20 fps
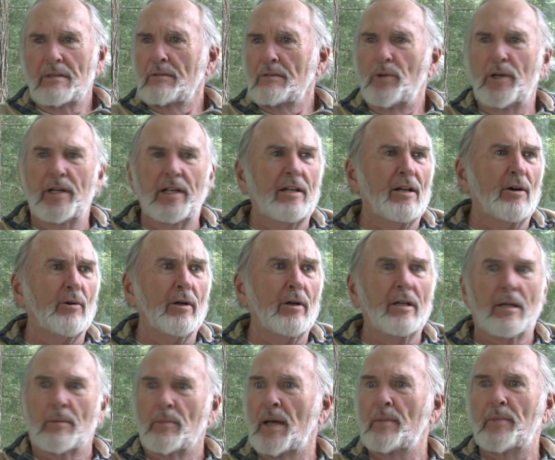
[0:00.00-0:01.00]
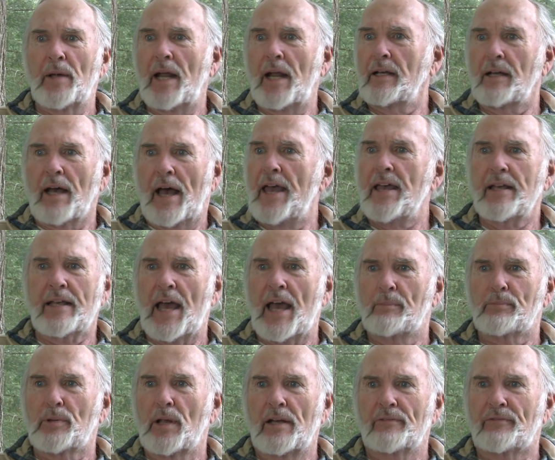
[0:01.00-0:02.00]
What do you do with them? I mean, I
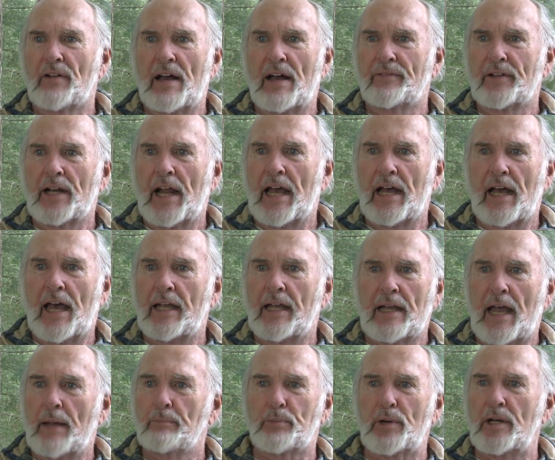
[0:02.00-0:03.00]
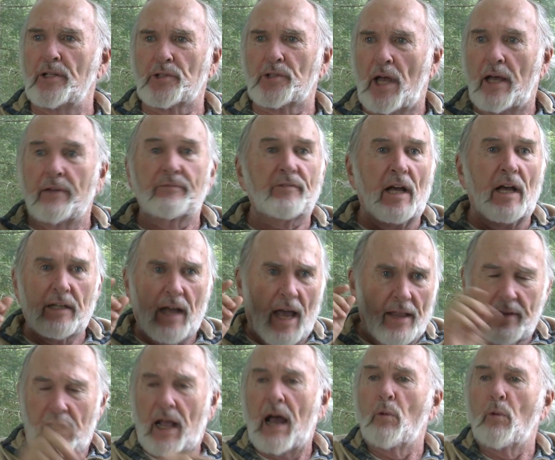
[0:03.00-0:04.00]
can't play a 5.5, and pretty soon I've
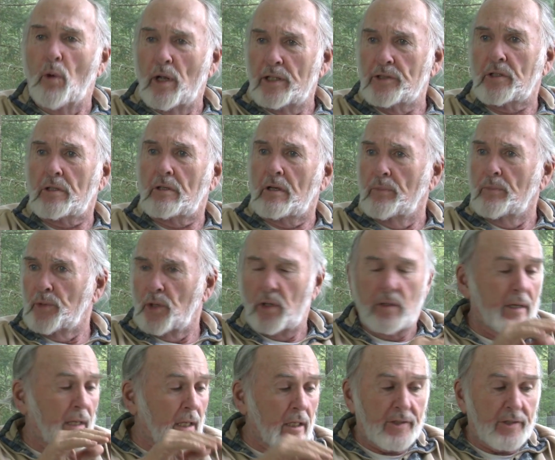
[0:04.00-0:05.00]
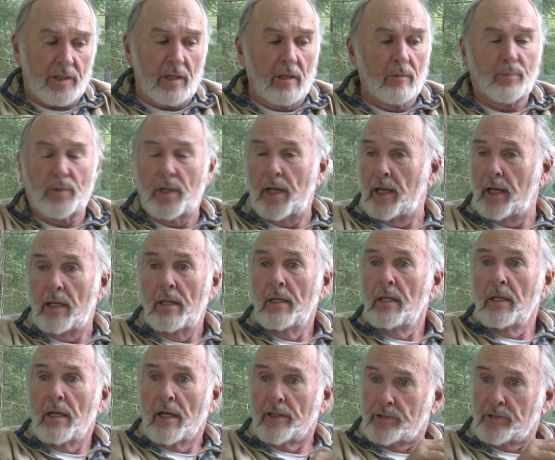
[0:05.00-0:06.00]
got one computer that'll still play
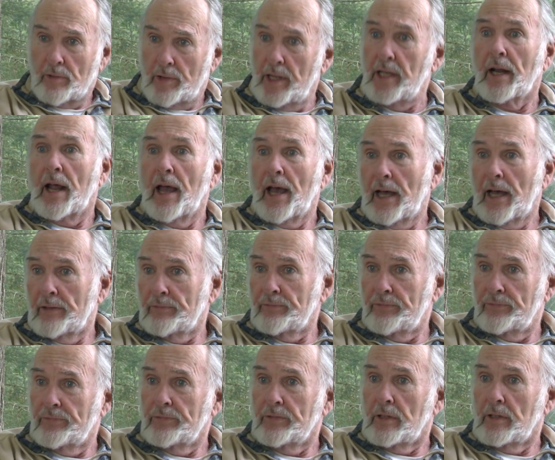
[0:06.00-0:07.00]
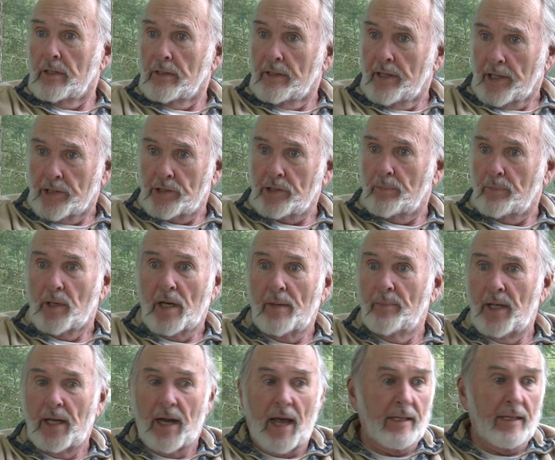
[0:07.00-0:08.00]
a 3.5 disk. But I
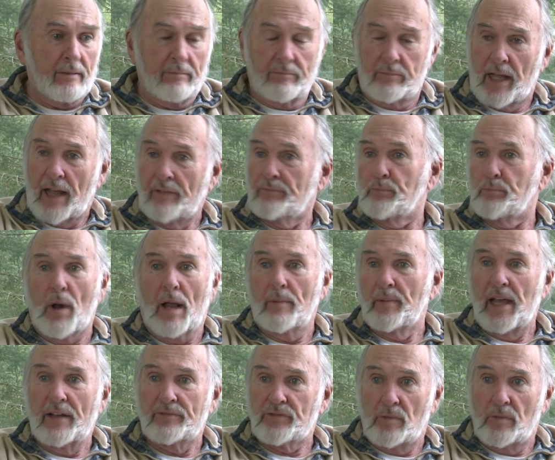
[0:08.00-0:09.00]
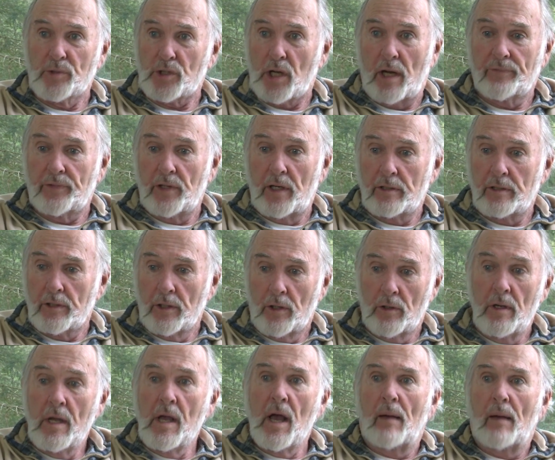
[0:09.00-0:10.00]
mean, I probably have some stuff there
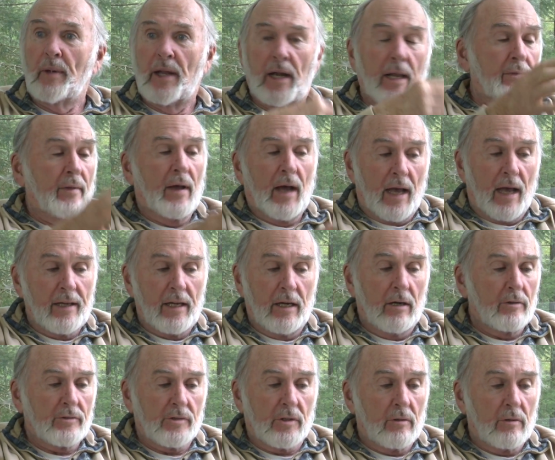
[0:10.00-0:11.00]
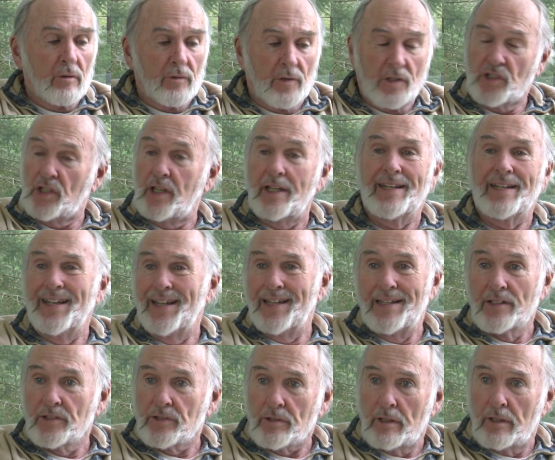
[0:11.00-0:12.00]
too. I mean, I hear it. The
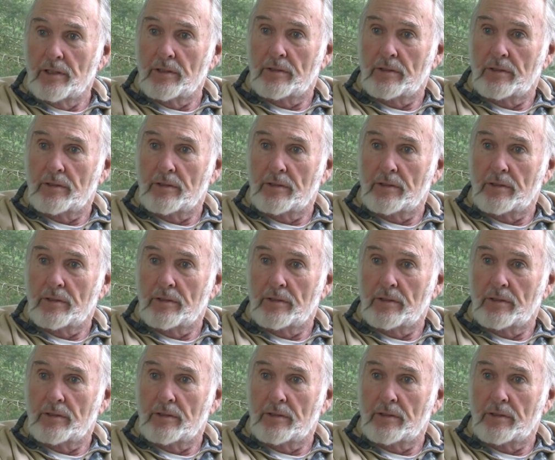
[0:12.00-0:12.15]
CD is